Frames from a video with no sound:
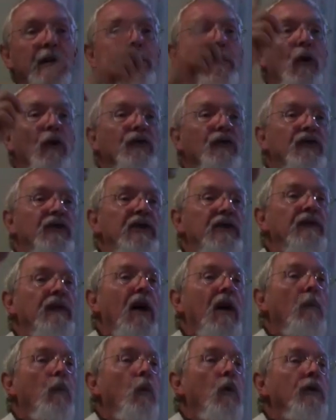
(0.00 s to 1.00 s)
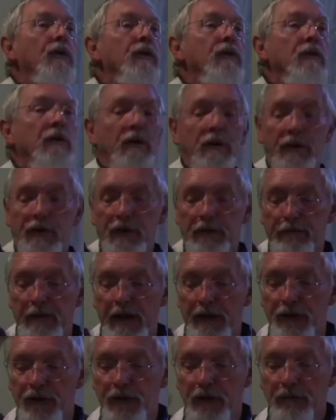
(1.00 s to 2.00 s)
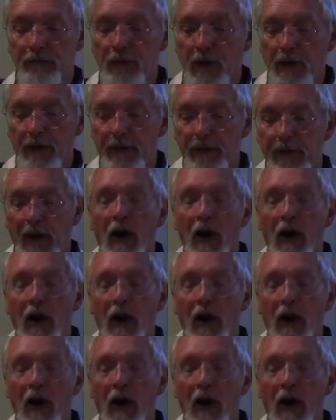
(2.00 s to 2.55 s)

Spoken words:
a positive upward direction, rather